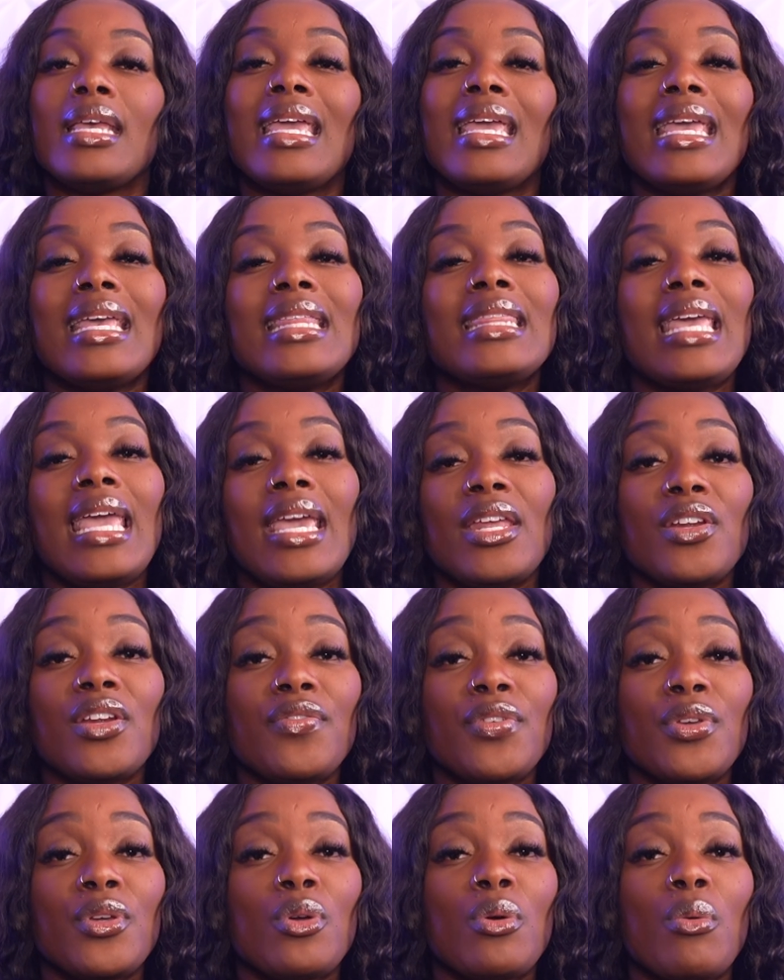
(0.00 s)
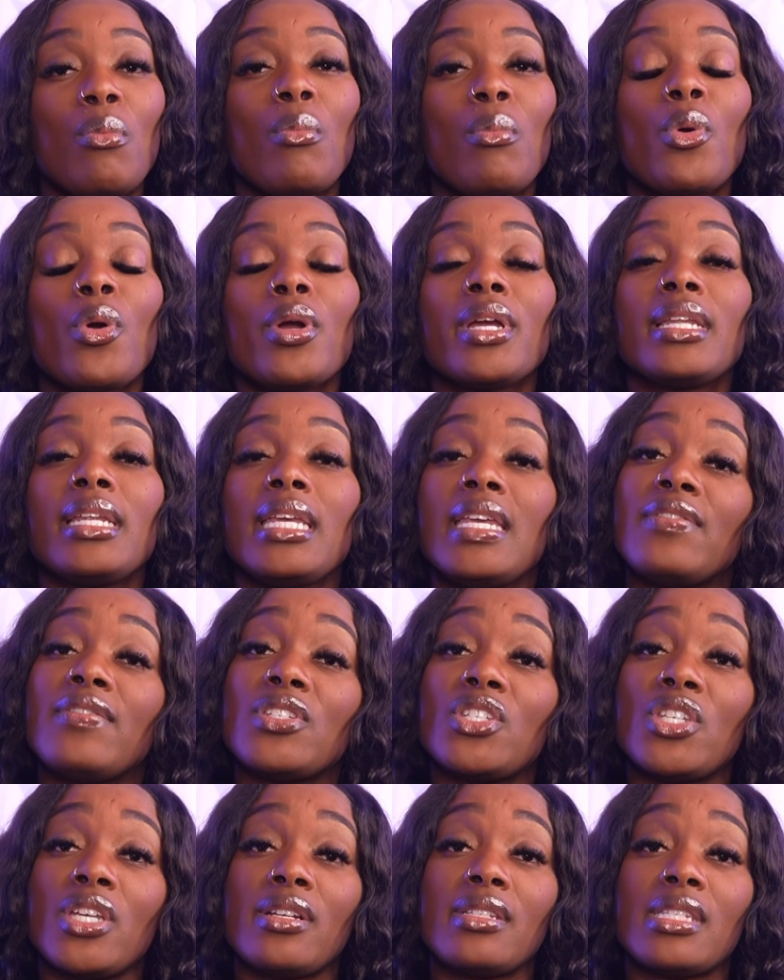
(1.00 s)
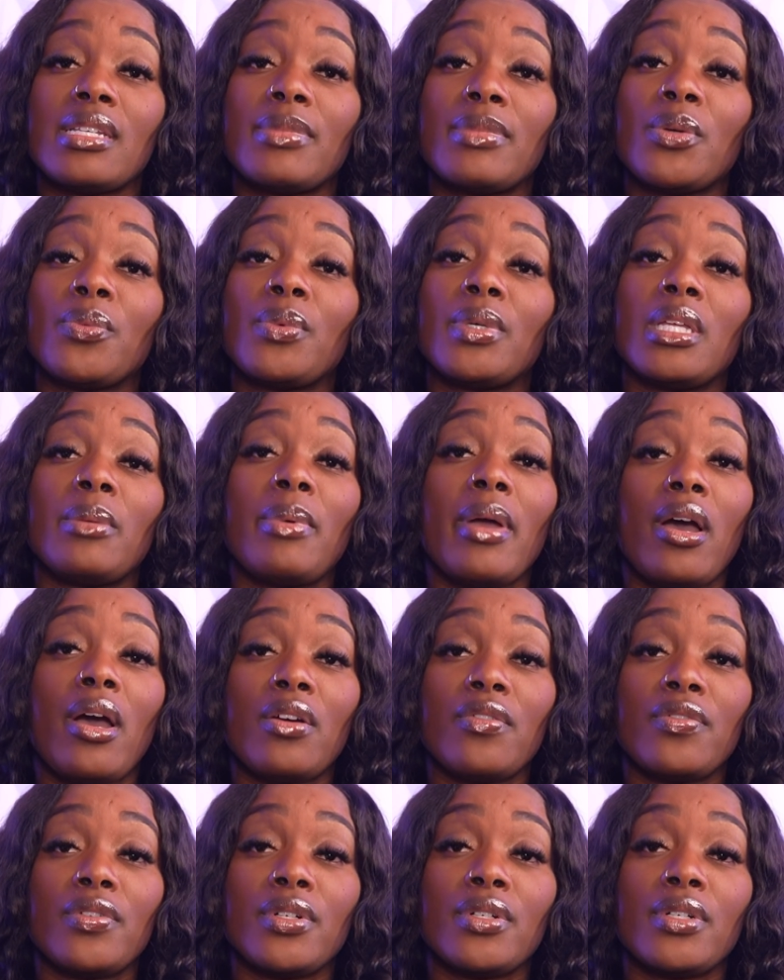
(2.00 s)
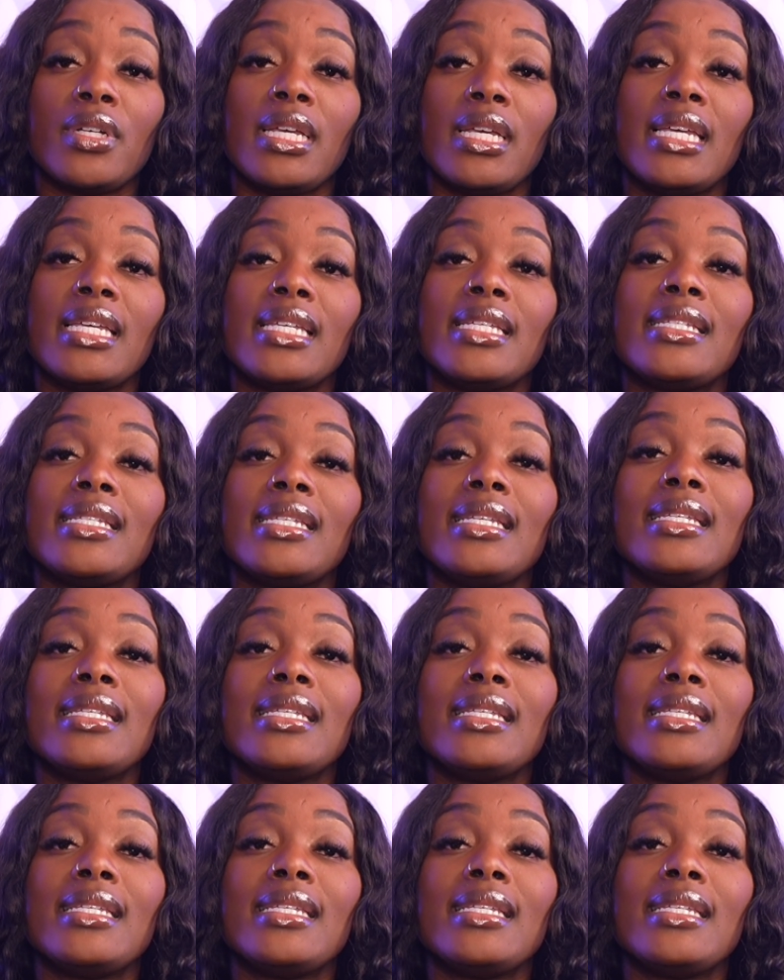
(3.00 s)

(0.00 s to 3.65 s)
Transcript: In the interview, Morgan even shared something really powerful. She